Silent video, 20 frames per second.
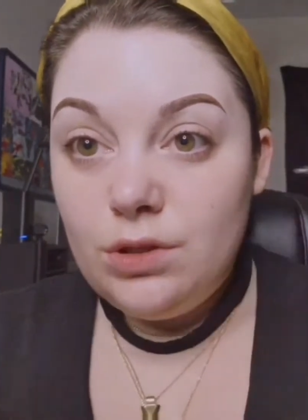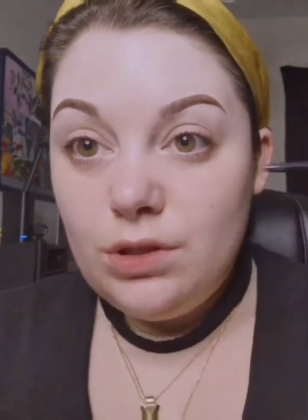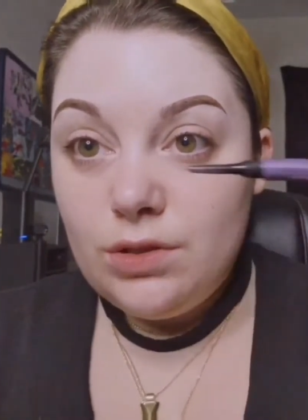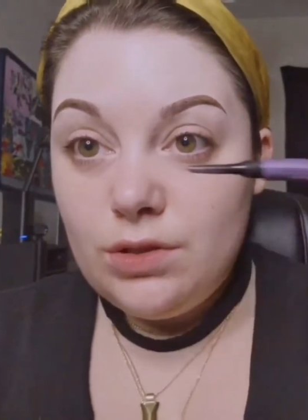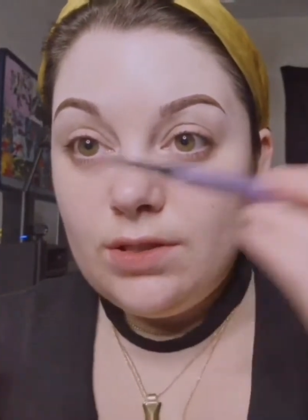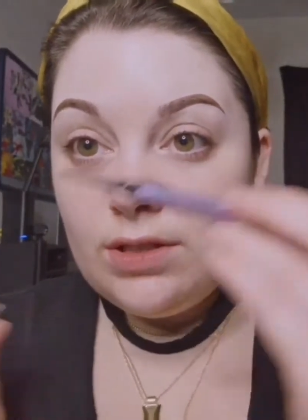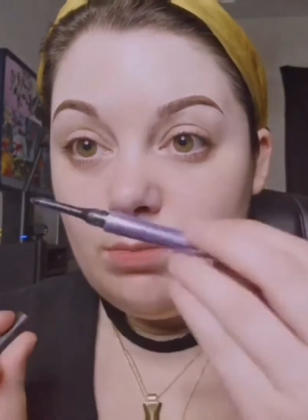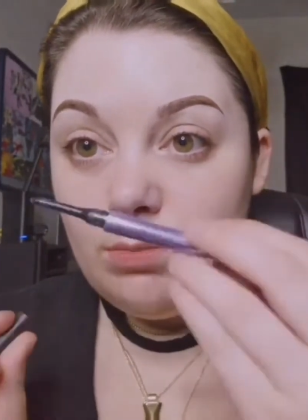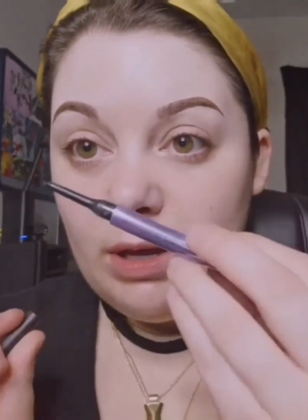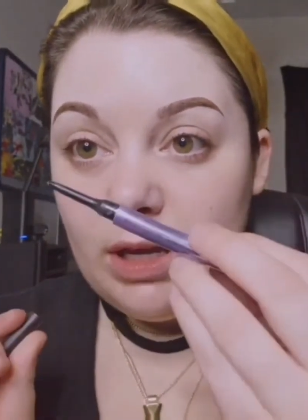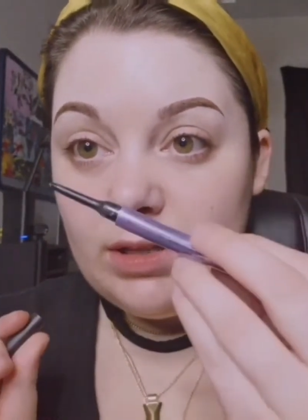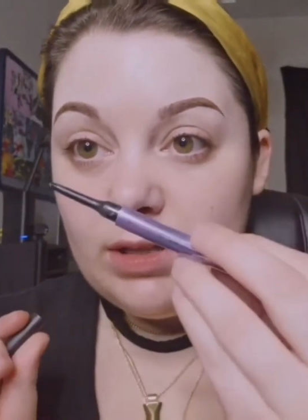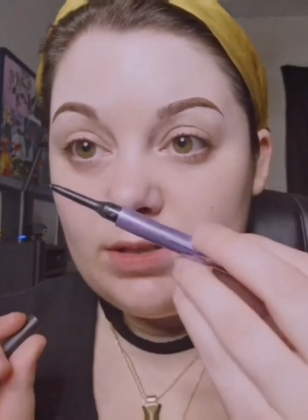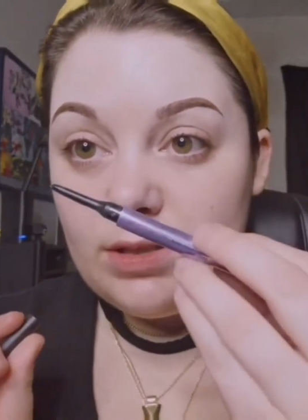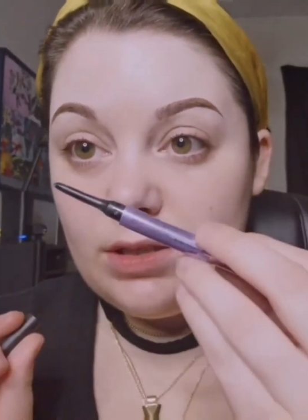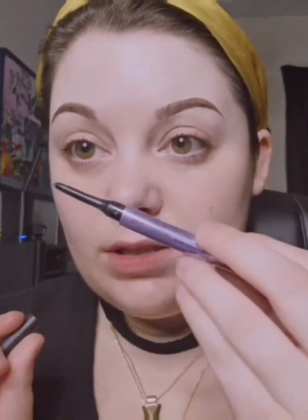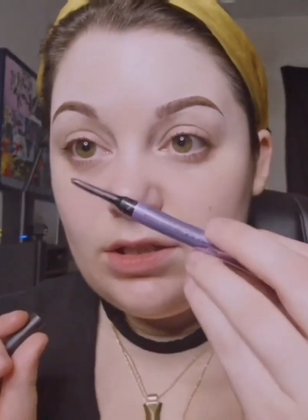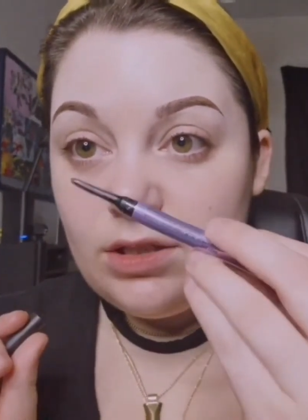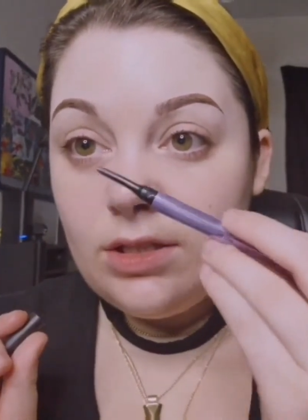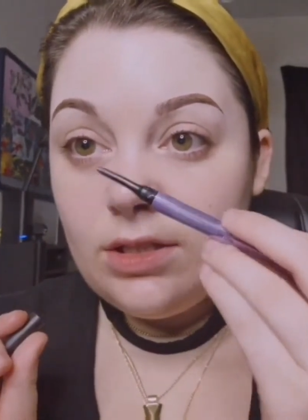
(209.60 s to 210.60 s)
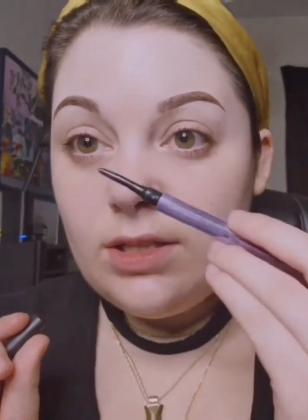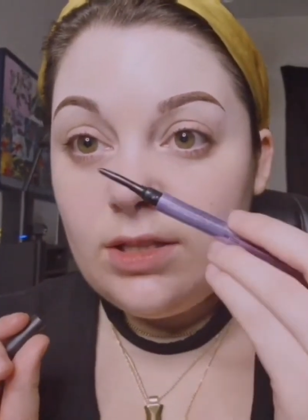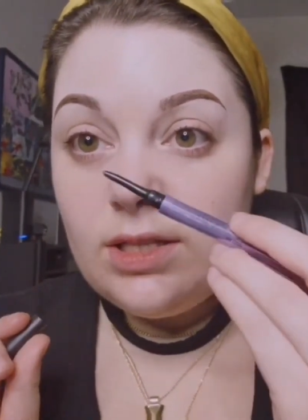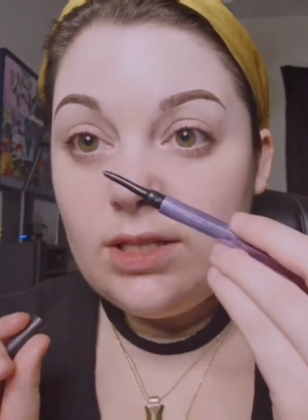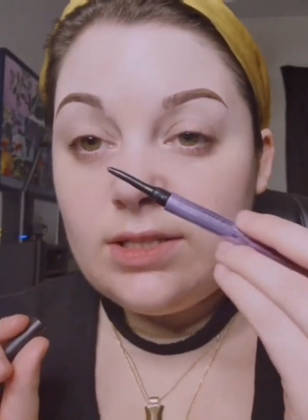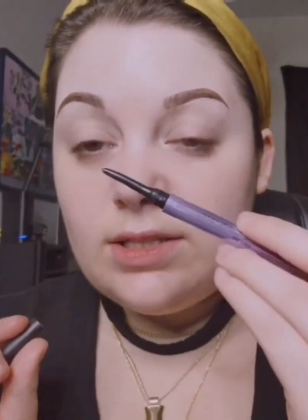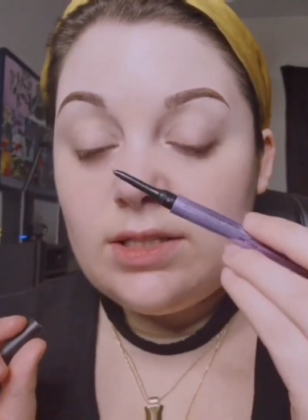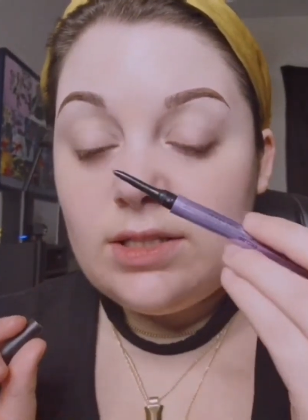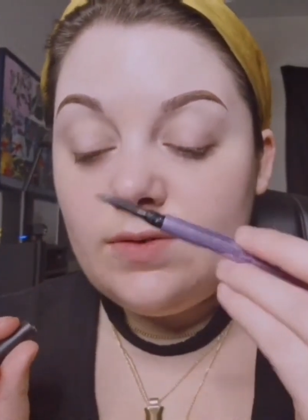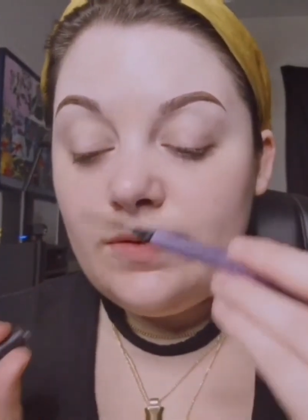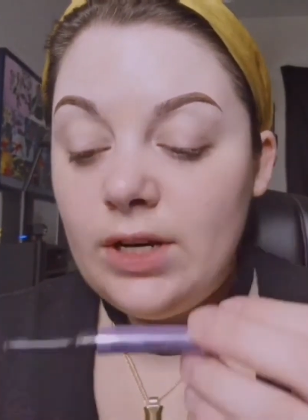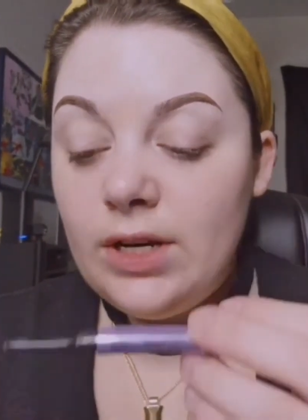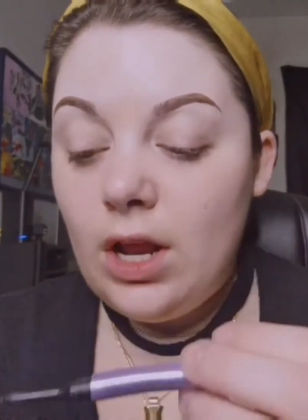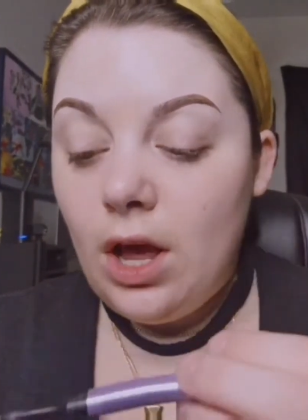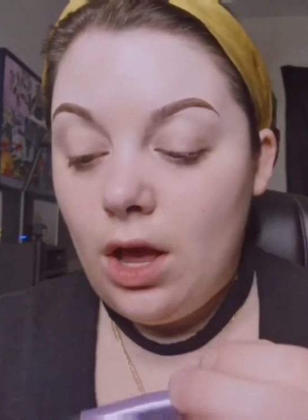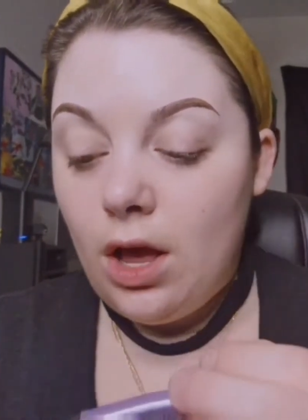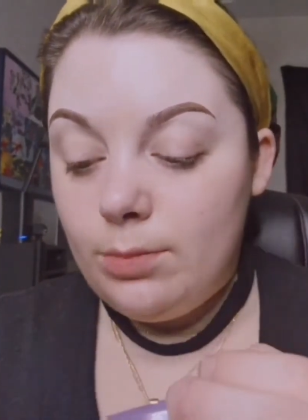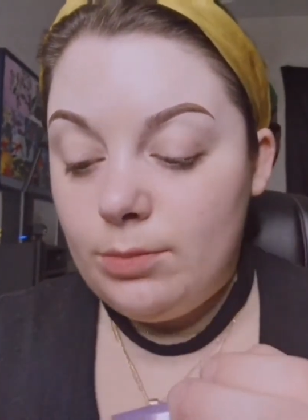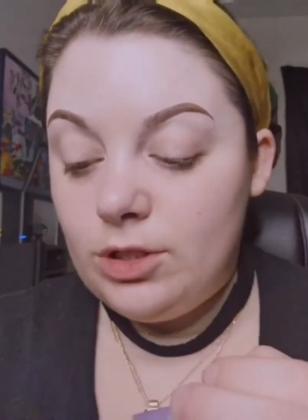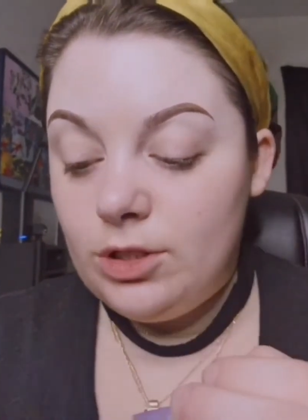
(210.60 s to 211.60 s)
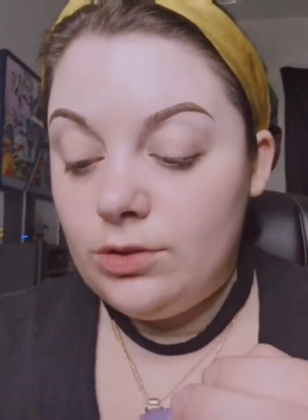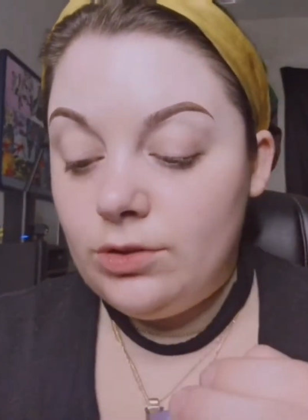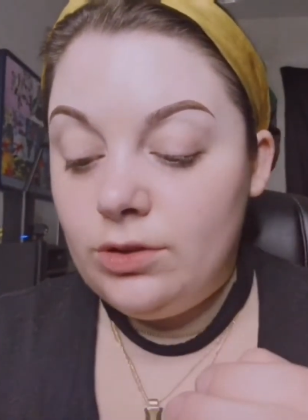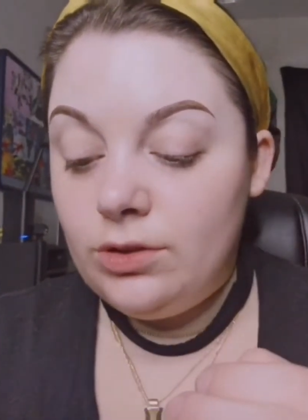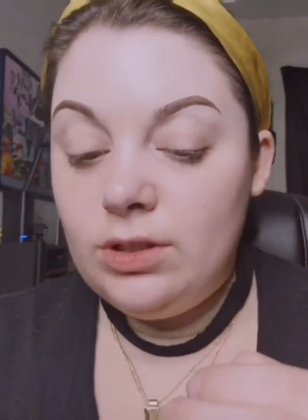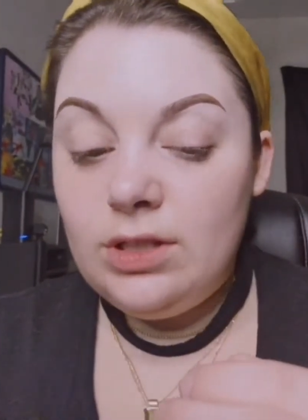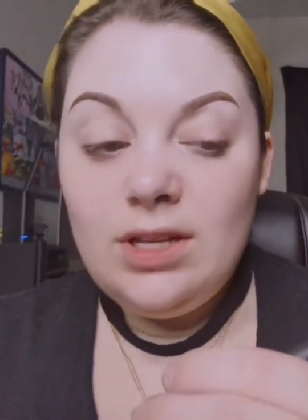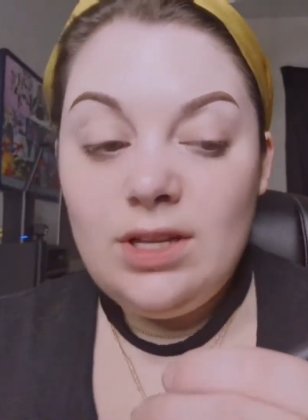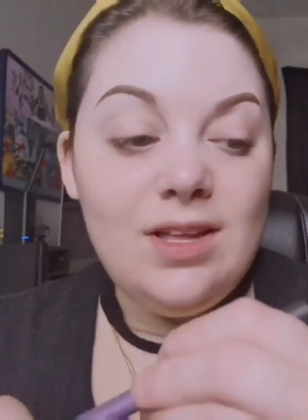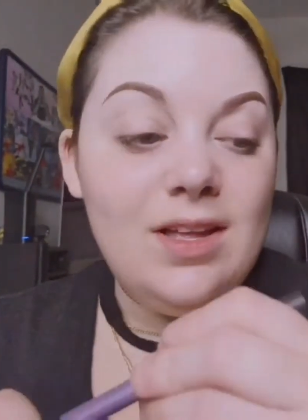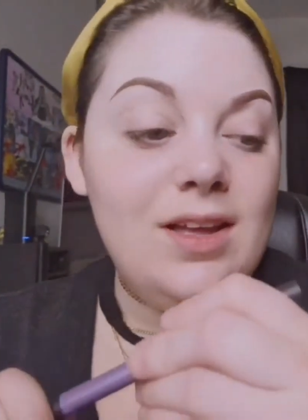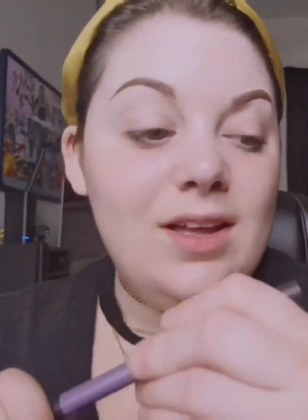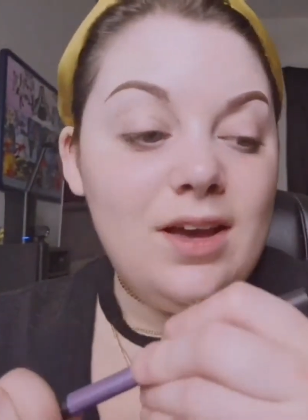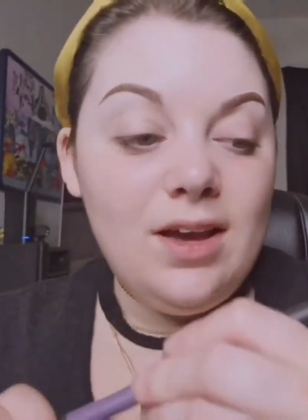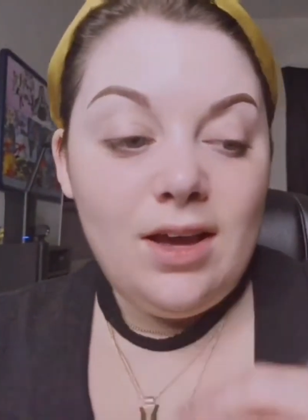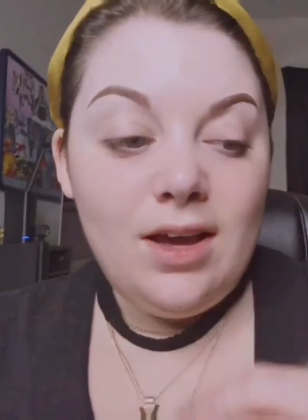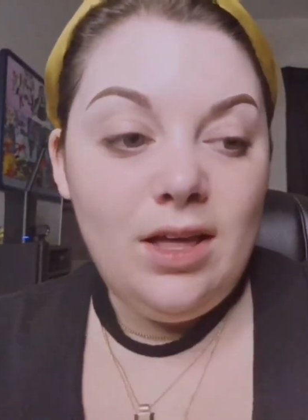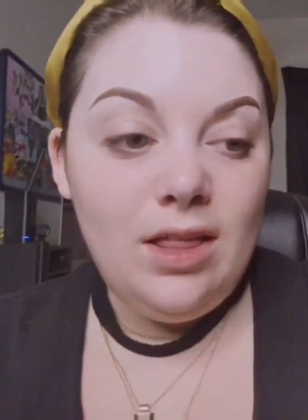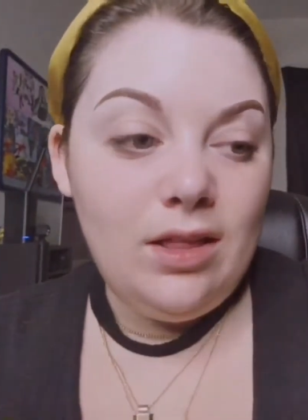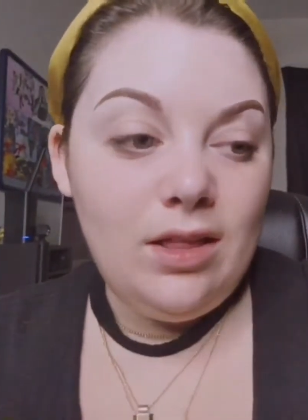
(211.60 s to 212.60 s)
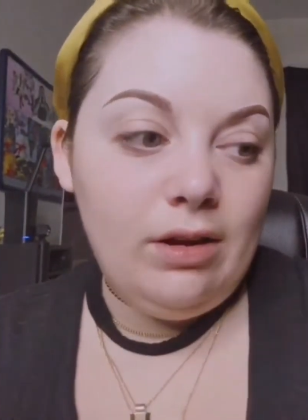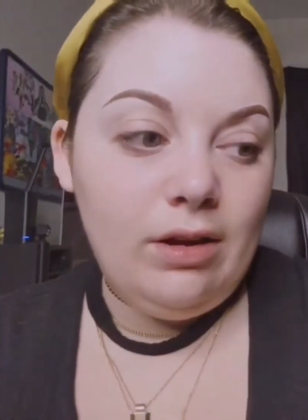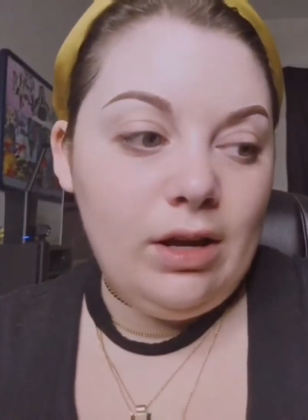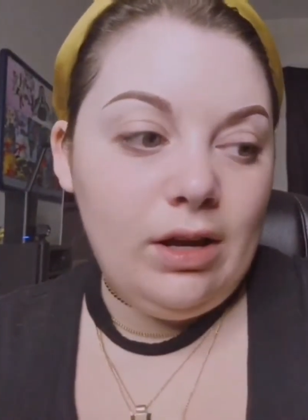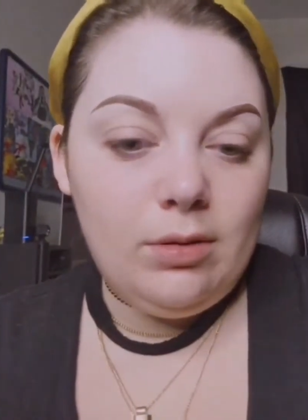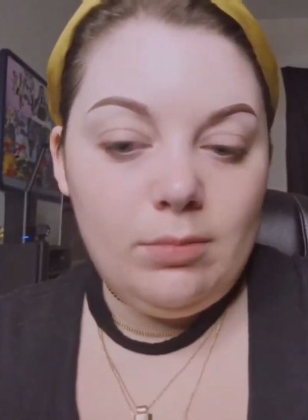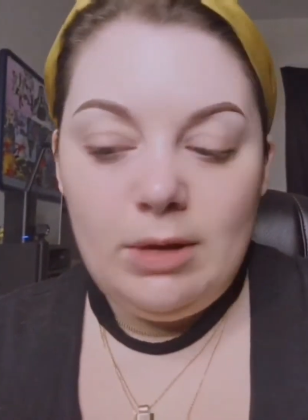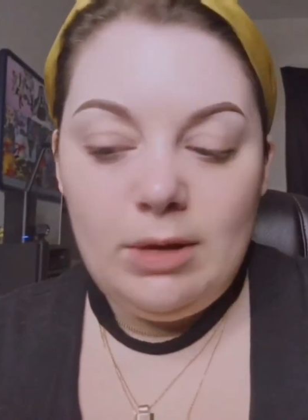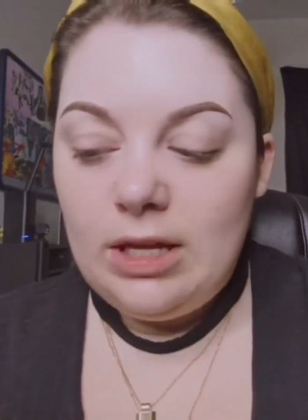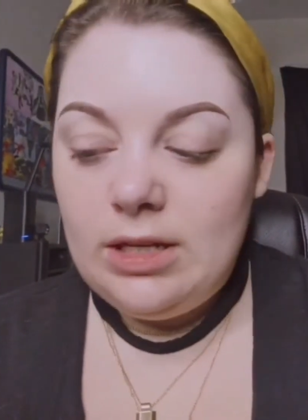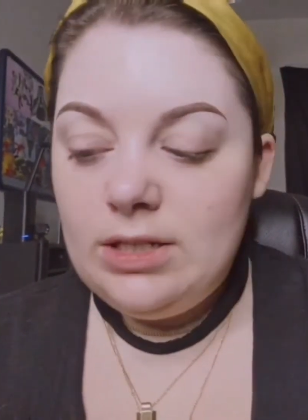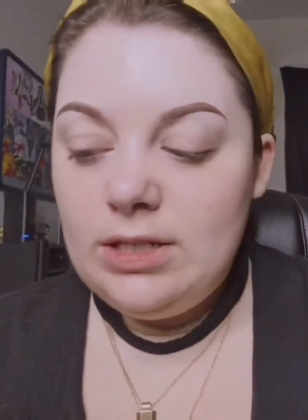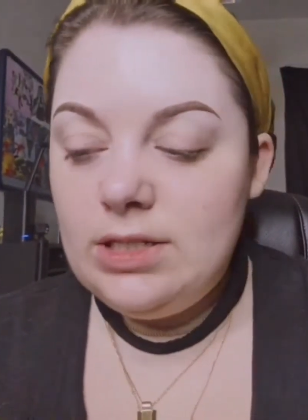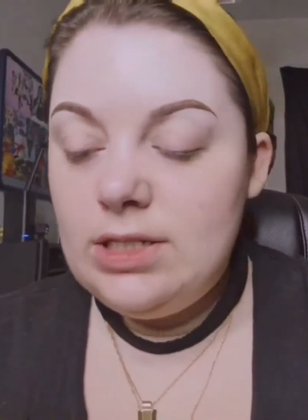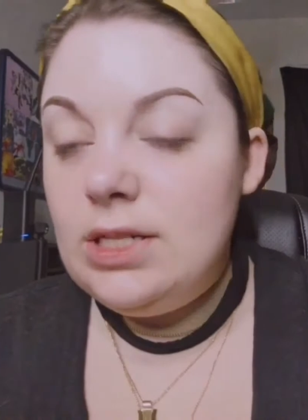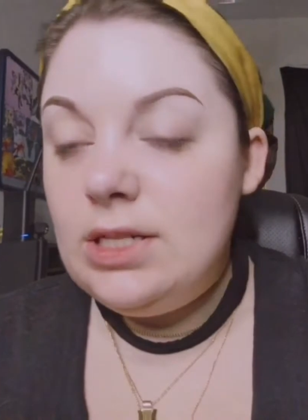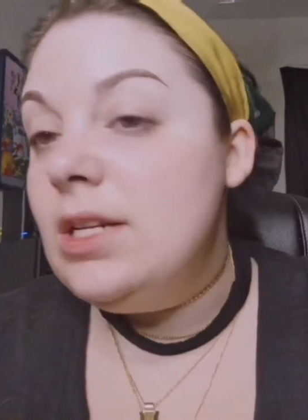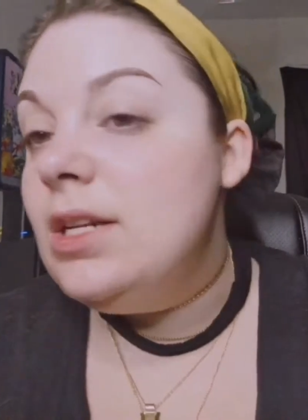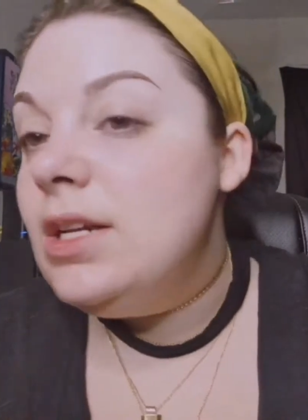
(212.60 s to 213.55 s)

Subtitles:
use the pencil. This is phenomenal. Highly recommend.